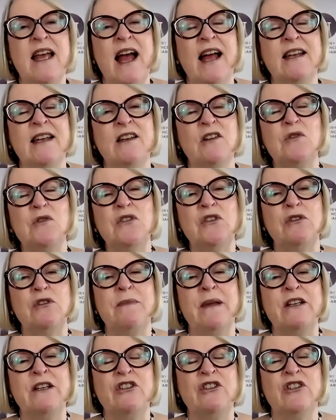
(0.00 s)
And also you
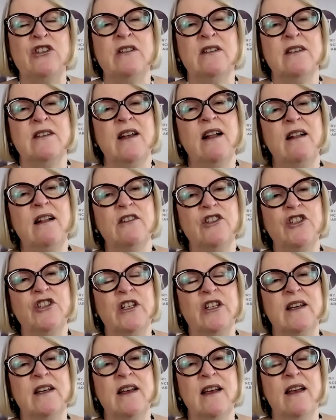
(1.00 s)
mentioned
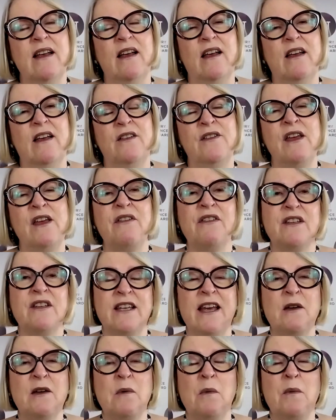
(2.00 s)
culture. The other
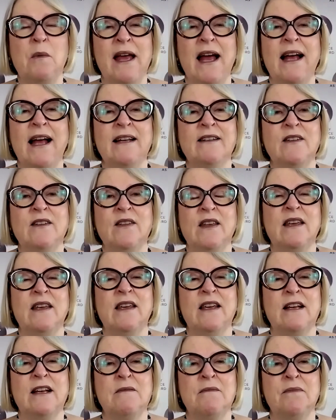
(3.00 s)
day when we had
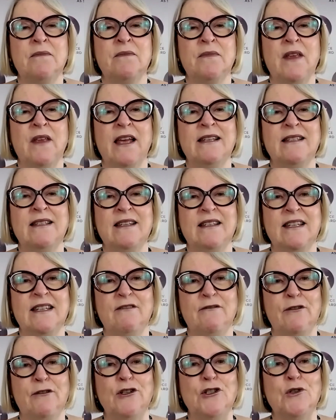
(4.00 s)
the ACT
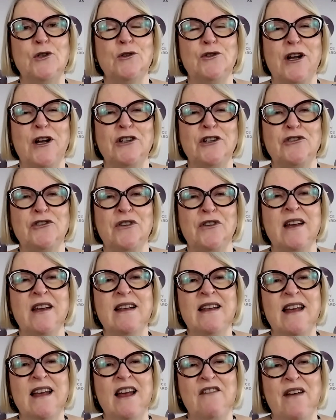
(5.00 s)
Virtual Treasury
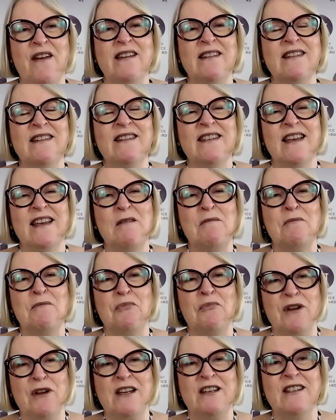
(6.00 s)
event,
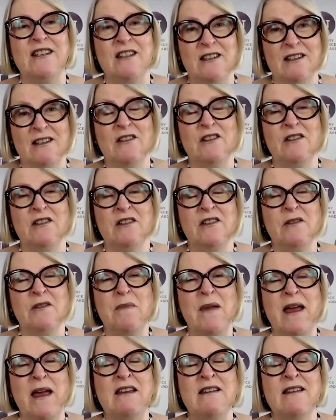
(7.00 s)
pre to the
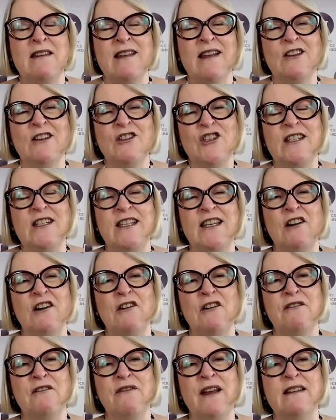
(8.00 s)
main
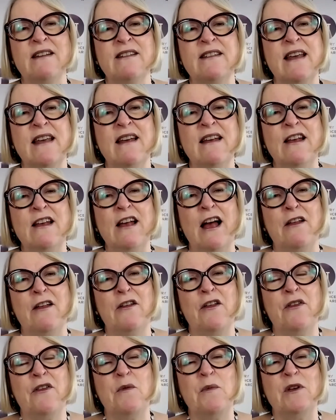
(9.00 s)
GTR event,
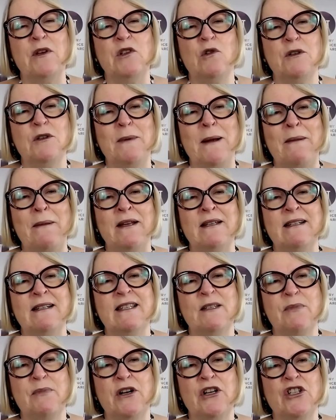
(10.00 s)
I think we talked about that
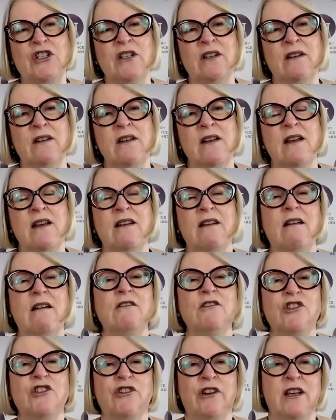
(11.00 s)
expression,
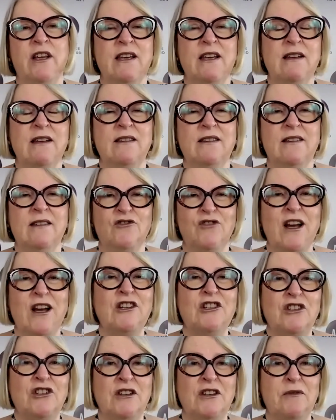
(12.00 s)
culture eats
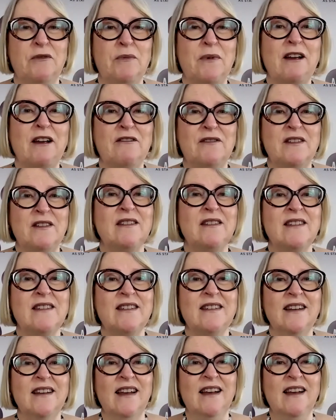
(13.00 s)
strategy for breakfast,